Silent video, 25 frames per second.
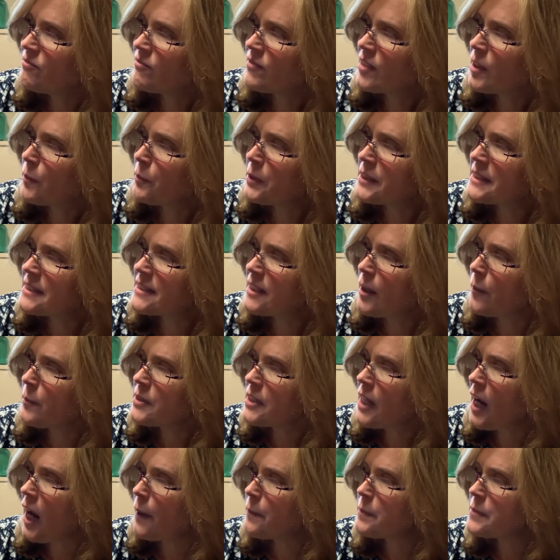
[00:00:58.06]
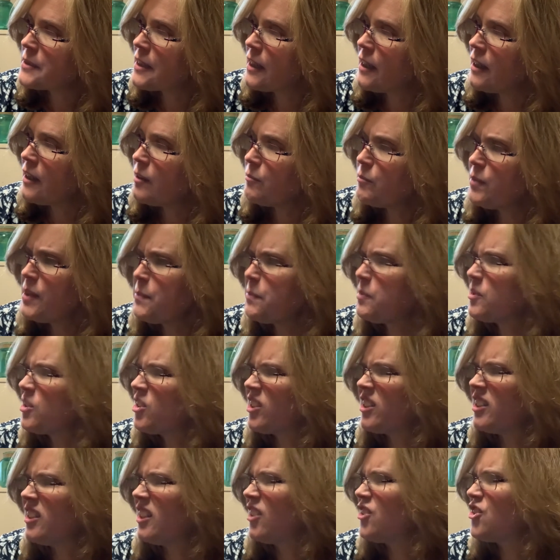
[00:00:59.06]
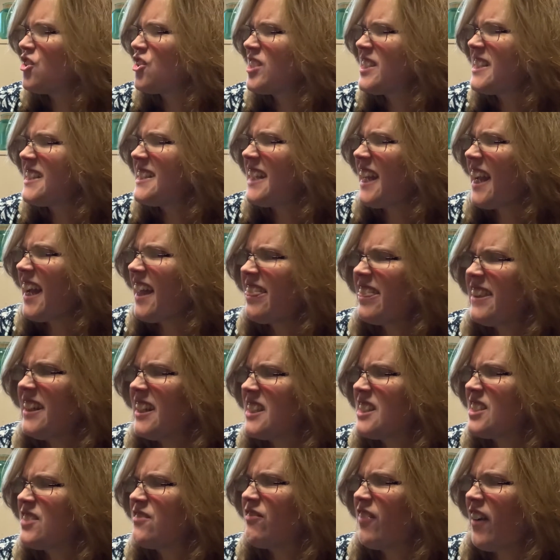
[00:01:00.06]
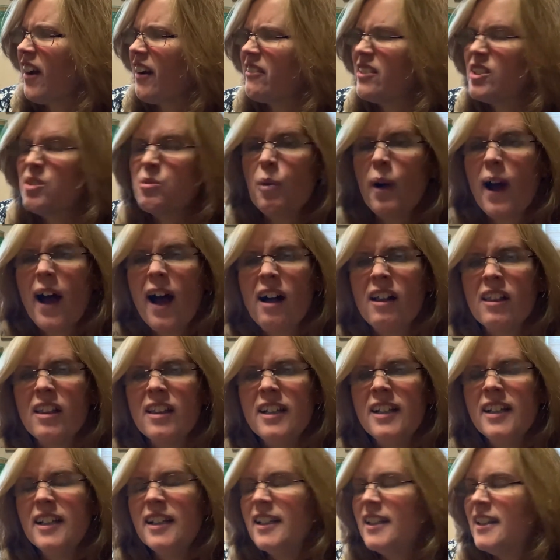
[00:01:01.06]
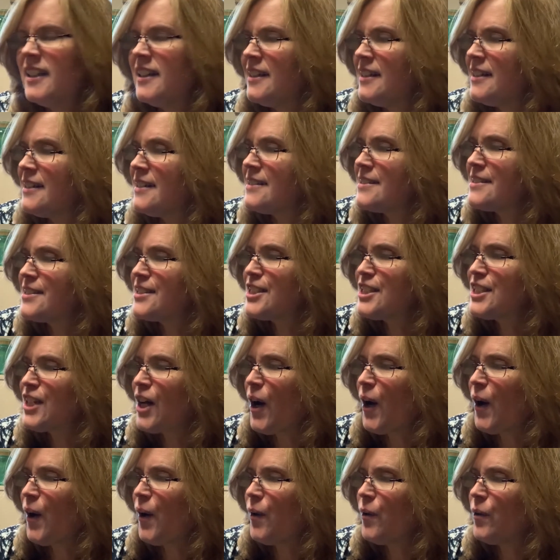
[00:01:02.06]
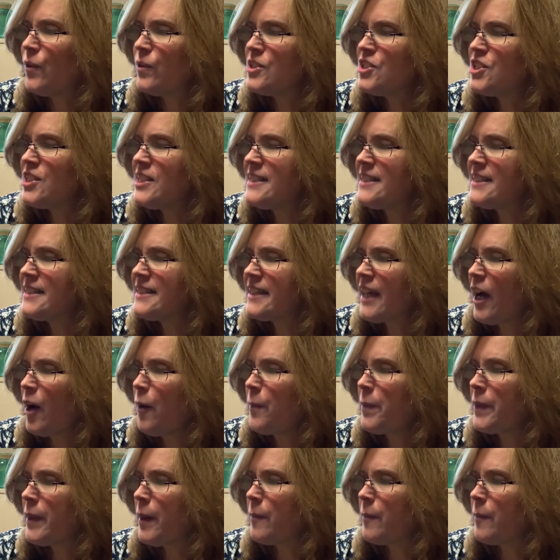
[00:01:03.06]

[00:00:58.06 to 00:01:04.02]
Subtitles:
But sometimes people couldn't understand things very well. So Jesus helped them